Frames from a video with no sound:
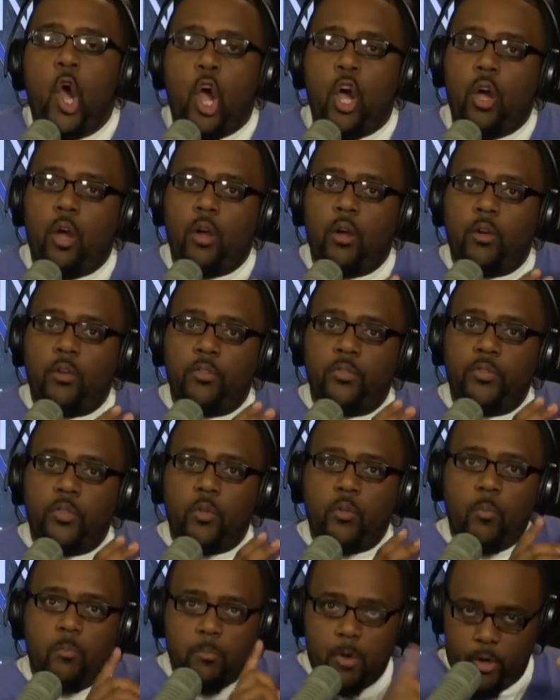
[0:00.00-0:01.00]
of
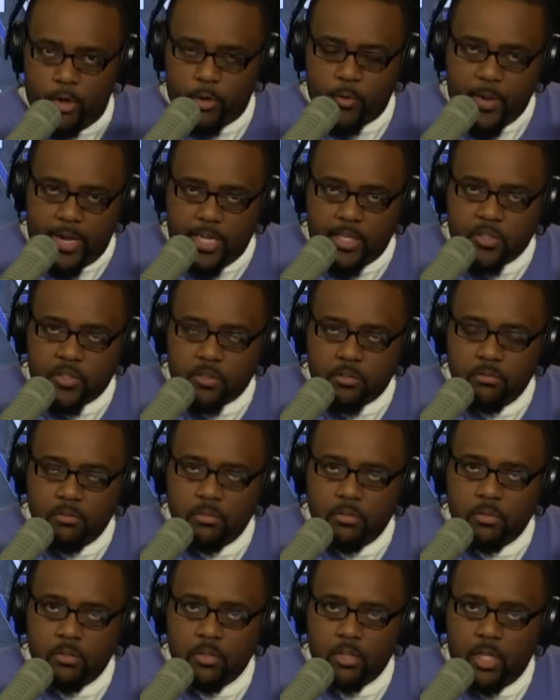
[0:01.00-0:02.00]
murder rates
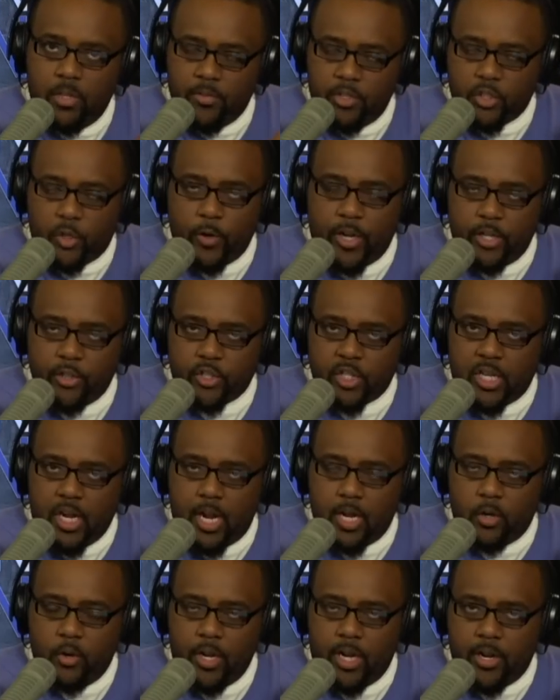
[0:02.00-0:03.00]
in the greater
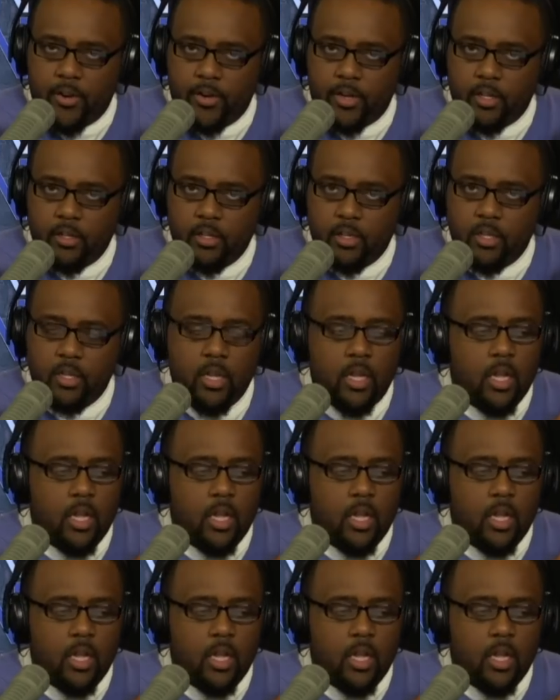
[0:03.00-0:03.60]
Chicago area,